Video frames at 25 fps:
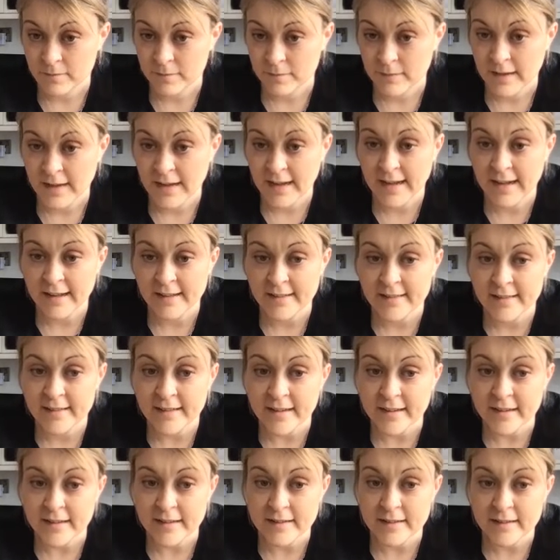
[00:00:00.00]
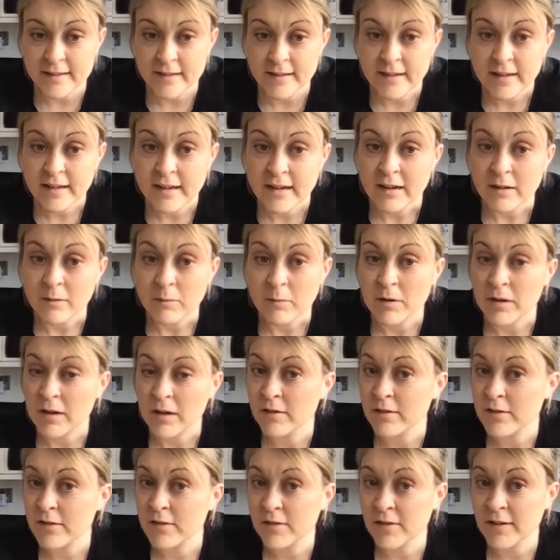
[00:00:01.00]
That's it. We're going
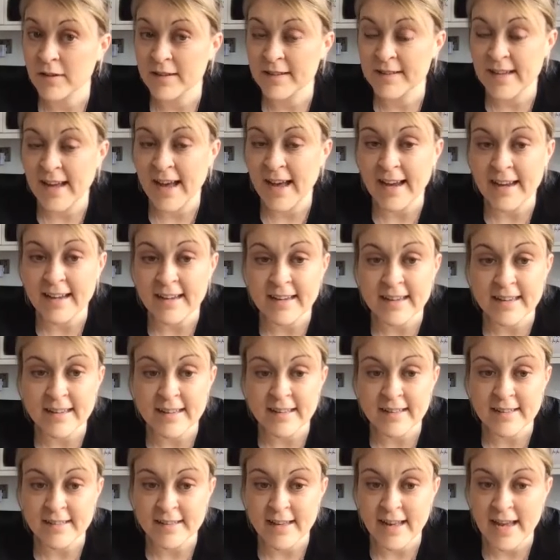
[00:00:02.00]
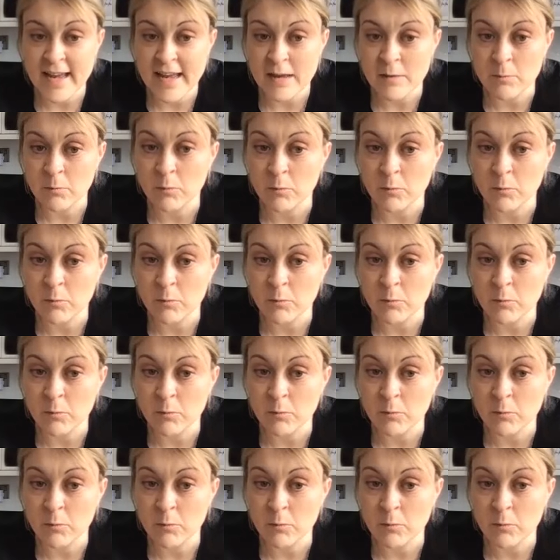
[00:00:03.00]
to do exactly the same.